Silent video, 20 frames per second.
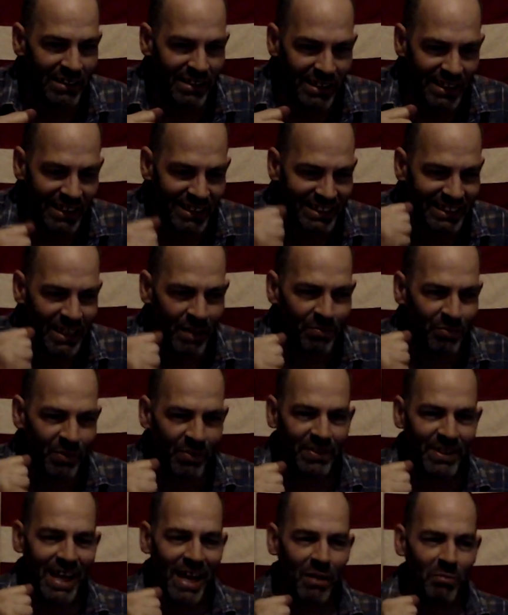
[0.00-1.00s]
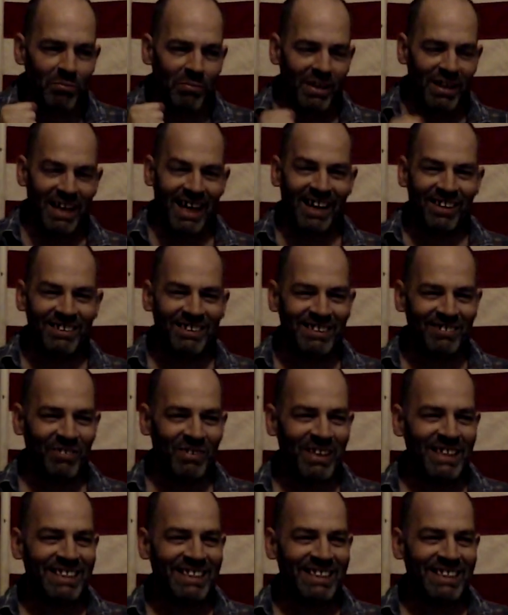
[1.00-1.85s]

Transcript: except for them? What did